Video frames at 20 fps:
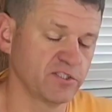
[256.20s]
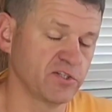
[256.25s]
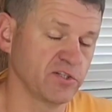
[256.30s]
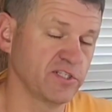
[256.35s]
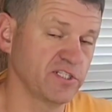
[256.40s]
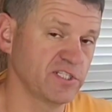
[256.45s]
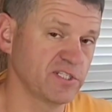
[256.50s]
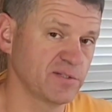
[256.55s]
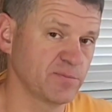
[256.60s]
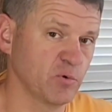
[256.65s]

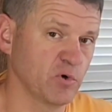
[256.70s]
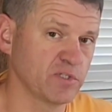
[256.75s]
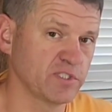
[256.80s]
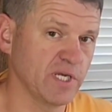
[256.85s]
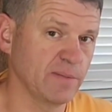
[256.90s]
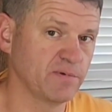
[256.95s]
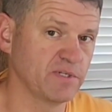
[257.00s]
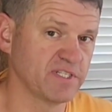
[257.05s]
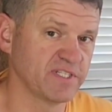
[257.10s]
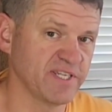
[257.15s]
this supports
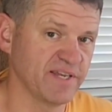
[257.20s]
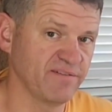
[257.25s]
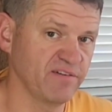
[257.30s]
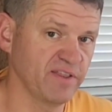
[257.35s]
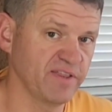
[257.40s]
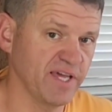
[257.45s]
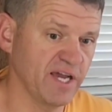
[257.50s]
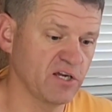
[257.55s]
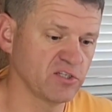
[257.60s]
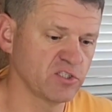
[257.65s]
up to
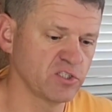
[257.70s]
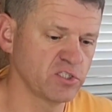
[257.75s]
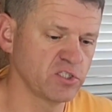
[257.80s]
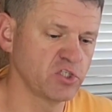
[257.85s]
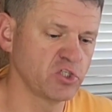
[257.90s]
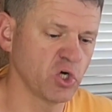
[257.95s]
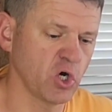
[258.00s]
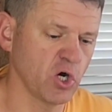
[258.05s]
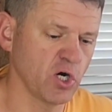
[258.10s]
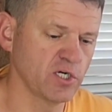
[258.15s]
7,000
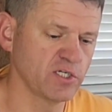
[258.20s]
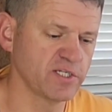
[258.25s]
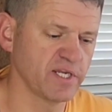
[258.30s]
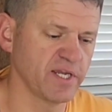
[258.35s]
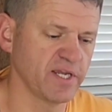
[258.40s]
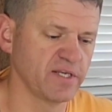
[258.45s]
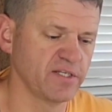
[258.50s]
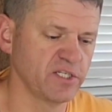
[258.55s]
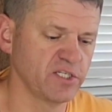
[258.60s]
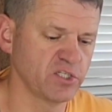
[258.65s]
charge
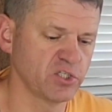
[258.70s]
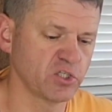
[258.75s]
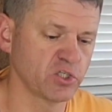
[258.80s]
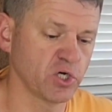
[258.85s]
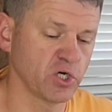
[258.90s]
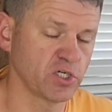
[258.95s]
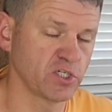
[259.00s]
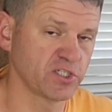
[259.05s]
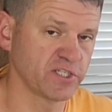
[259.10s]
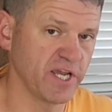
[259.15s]
and
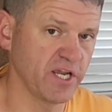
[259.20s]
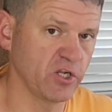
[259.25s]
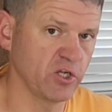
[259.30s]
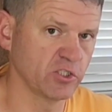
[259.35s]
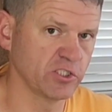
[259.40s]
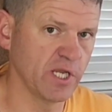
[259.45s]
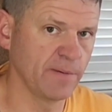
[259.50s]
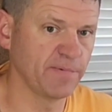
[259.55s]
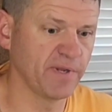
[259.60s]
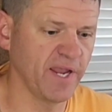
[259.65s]
discharge
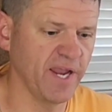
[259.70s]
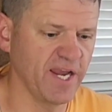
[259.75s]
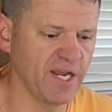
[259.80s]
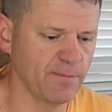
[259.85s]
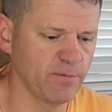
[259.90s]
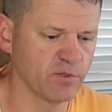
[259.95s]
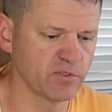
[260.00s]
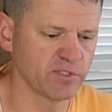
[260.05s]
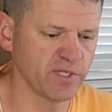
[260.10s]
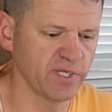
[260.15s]
cycles up to
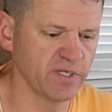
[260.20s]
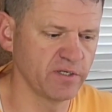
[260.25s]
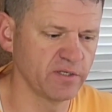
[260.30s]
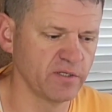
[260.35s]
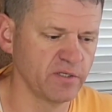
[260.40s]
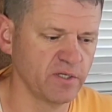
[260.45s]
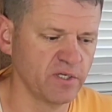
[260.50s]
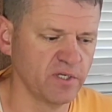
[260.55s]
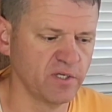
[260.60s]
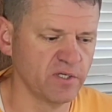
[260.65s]
80%.
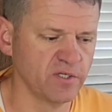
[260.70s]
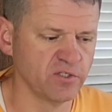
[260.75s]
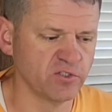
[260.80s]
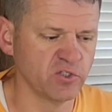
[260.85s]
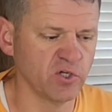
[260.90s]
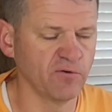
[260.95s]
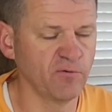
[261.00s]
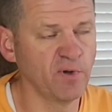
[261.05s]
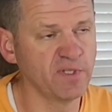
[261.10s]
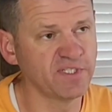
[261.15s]

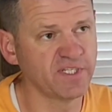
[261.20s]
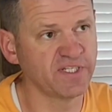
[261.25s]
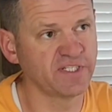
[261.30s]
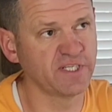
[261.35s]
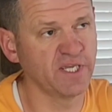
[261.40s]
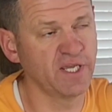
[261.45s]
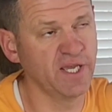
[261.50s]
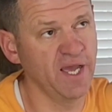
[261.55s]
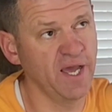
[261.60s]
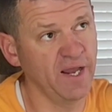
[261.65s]
So once it's
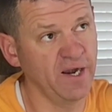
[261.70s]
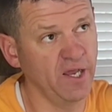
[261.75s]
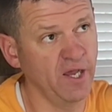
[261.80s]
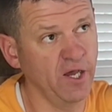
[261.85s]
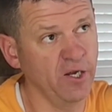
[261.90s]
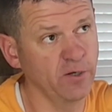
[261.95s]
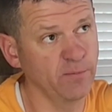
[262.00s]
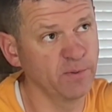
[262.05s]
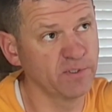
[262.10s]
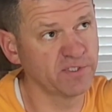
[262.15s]
at
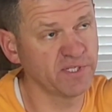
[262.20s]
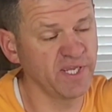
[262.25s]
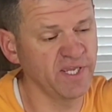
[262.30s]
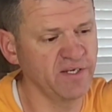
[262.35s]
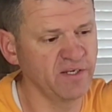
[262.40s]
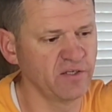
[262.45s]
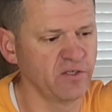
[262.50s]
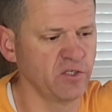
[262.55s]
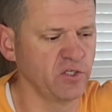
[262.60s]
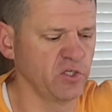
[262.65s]

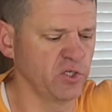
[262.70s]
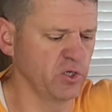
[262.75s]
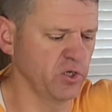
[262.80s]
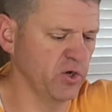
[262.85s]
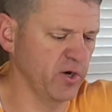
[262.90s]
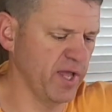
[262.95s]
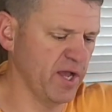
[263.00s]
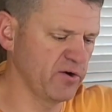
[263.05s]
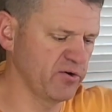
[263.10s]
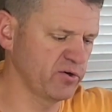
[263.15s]
100%, you can go
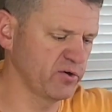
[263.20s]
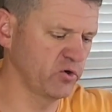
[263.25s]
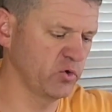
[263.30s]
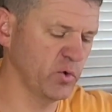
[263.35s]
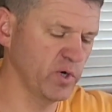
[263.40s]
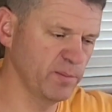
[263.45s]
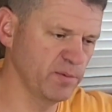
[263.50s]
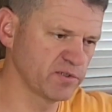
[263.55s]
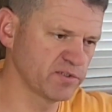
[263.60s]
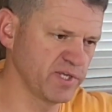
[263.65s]
down to
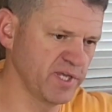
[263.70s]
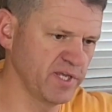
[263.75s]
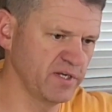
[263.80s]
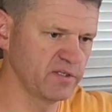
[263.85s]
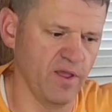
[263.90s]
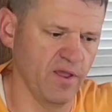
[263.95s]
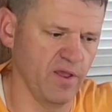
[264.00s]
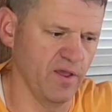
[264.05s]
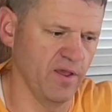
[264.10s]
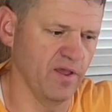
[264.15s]
20.
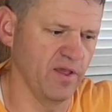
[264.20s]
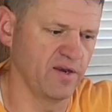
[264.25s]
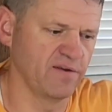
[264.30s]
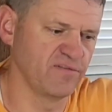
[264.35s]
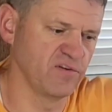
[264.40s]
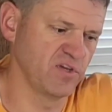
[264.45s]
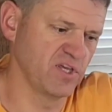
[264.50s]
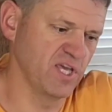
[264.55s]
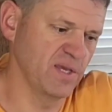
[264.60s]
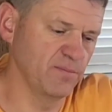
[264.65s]
And if
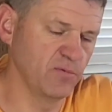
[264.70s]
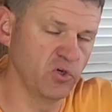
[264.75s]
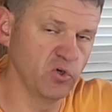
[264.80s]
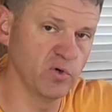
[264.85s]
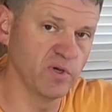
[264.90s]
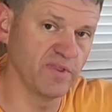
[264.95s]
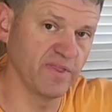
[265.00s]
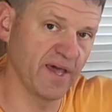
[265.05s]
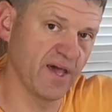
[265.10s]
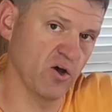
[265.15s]
you keep
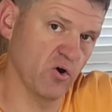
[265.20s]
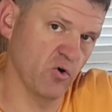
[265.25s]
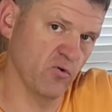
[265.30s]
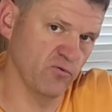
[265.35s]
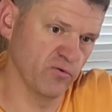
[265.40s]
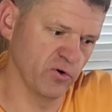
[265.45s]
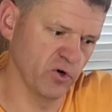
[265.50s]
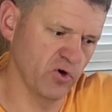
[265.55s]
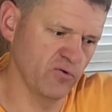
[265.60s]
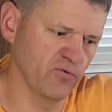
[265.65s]
doing that over
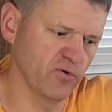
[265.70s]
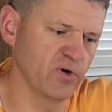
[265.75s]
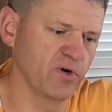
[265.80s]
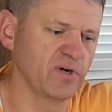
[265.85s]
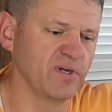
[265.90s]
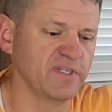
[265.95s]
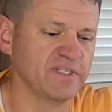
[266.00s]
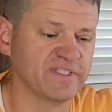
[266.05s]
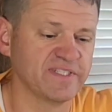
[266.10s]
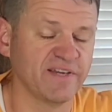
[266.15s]
and
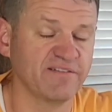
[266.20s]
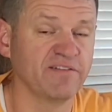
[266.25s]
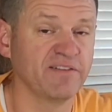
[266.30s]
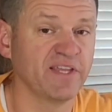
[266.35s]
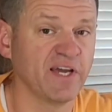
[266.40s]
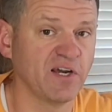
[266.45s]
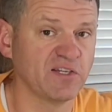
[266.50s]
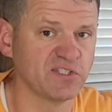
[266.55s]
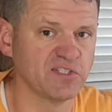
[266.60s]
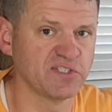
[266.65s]
over,
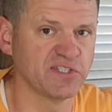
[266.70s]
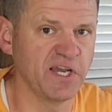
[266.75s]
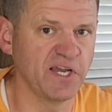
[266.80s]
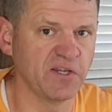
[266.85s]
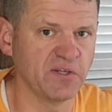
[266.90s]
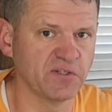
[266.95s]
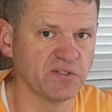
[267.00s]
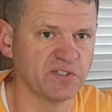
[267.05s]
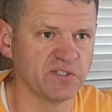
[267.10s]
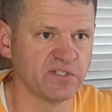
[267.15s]
7,000
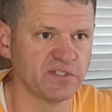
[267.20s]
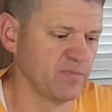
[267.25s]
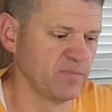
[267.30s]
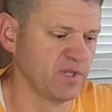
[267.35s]
cycles.